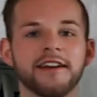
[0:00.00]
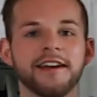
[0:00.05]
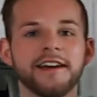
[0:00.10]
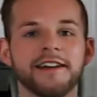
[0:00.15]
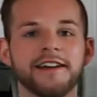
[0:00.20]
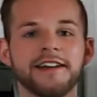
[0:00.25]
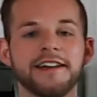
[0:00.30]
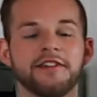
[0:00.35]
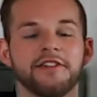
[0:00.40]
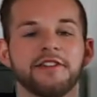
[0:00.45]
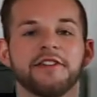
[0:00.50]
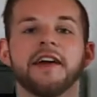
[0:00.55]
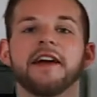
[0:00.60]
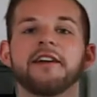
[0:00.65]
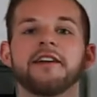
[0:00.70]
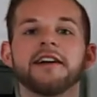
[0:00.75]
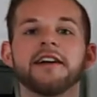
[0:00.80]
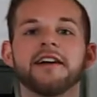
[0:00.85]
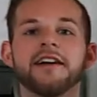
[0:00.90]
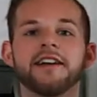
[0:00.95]
here and
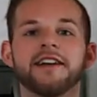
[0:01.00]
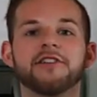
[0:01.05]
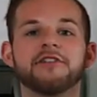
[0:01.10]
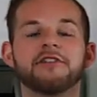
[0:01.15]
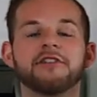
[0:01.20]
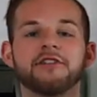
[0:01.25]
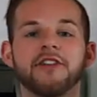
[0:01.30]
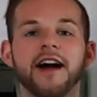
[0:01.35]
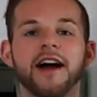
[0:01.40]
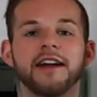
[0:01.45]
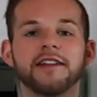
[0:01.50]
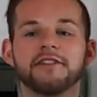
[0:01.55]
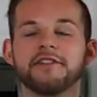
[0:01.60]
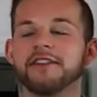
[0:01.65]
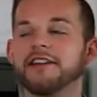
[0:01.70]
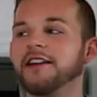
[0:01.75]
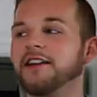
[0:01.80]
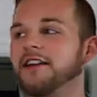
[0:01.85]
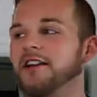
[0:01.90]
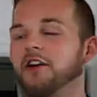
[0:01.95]
there. Your slides,
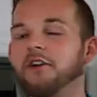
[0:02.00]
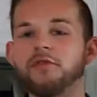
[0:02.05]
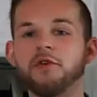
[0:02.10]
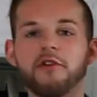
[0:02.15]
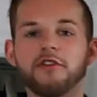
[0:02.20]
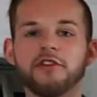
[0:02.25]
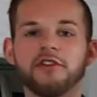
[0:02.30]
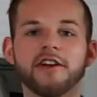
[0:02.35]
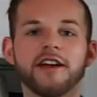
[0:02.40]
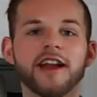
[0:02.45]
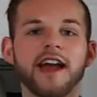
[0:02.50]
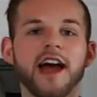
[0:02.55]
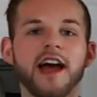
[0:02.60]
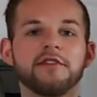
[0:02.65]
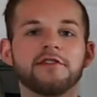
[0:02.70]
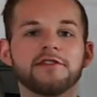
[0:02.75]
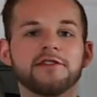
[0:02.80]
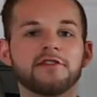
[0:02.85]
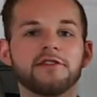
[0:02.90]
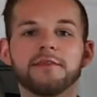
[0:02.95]
you know, of course, are going to
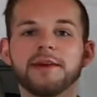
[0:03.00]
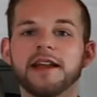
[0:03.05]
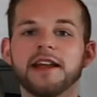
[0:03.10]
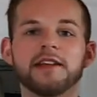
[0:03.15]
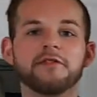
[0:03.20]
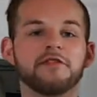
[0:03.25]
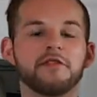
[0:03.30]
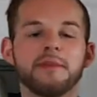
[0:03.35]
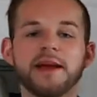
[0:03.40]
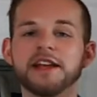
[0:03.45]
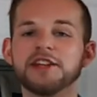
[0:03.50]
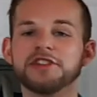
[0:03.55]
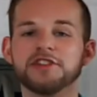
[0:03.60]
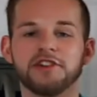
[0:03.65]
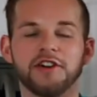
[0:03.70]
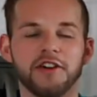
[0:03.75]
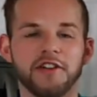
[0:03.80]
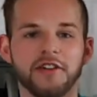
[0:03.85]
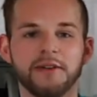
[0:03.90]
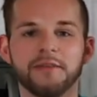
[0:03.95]
have a little bit of
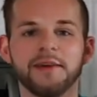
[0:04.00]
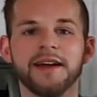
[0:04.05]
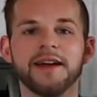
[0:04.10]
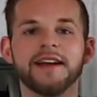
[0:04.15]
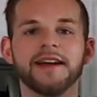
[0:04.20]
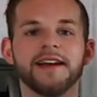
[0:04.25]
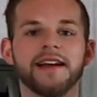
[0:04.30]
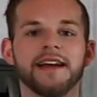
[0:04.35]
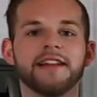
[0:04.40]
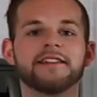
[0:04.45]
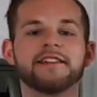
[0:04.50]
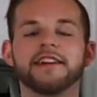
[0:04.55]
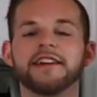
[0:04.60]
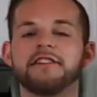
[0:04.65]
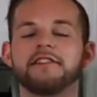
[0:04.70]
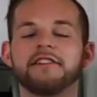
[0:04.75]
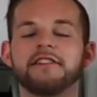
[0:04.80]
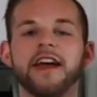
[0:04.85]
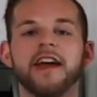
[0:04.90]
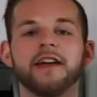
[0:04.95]
information on them. It's going
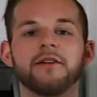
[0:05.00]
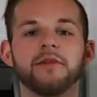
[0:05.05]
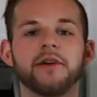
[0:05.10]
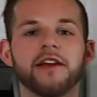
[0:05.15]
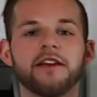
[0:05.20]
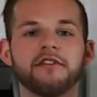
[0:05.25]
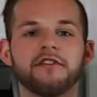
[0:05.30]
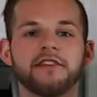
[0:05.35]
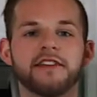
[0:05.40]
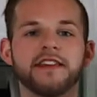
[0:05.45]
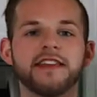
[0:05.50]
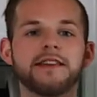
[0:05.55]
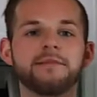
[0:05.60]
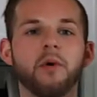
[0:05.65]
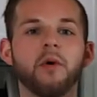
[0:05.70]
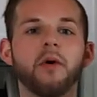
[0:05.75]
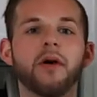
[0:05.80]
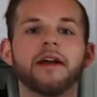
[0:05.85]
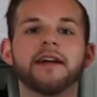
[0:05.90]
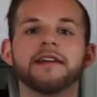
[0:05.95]
to say, well, here's a key
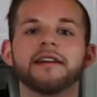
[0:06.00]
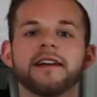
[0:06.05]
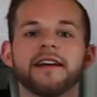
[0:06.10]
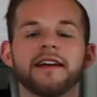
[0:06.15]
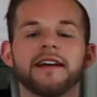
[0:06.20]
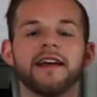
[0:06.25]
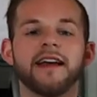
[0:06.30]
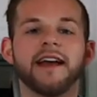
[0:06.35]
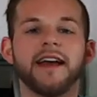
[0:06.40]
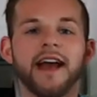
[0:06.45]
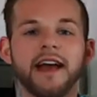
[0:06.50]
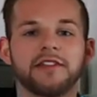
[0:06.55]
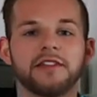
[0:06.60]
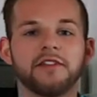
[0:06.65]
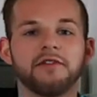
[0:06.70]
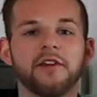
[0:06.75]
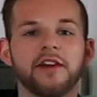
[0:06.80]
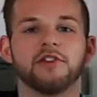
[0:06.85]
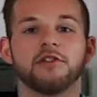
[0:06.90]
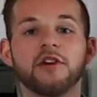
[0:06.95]
point. At the
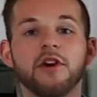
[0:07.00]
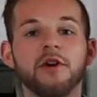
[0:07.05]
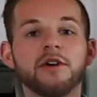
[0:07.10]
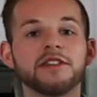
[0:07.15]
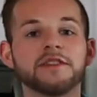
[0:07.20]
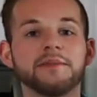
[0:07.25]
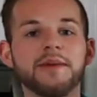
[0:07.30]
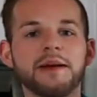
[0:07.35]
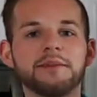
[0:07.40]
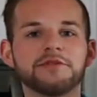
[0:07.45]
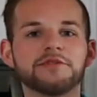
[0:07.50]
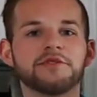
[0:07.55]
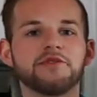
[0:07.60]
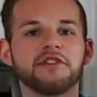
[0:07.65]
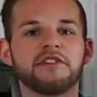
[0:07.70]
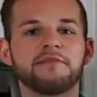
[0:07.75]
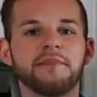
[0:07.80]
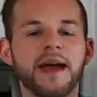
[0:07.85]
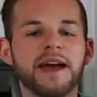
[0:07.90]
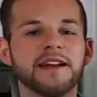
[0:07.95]
very least, you're going to be able to
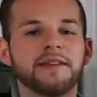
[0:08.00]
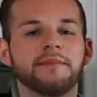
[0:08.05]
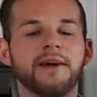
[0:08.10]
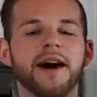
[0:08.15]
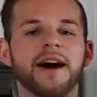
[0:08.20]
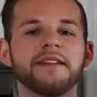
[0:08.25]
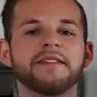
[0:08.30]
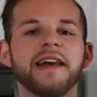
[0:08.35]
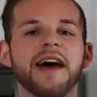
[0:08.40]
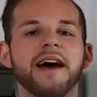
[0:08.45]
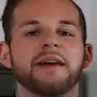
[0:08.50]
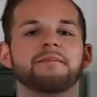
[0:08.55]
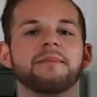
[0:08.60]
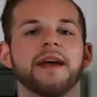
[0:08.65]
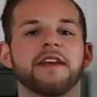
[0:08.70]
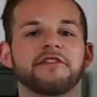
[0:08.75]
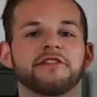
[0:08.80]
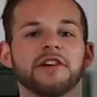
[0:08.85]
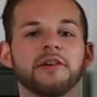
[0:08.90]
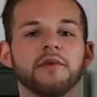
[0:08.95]
expand upon that
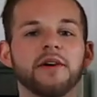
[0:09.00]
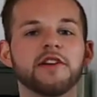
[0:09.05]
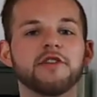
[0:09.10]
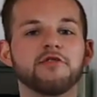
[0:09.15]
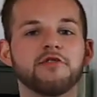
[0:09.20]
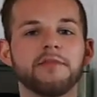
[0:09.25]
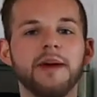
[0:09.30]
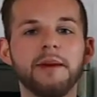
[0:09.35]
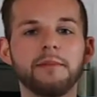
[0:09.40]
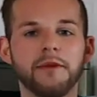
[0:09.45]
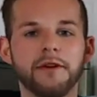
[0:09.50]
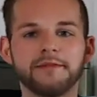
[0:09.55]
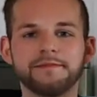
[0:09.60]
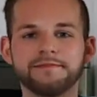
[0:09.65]
based on what you remember.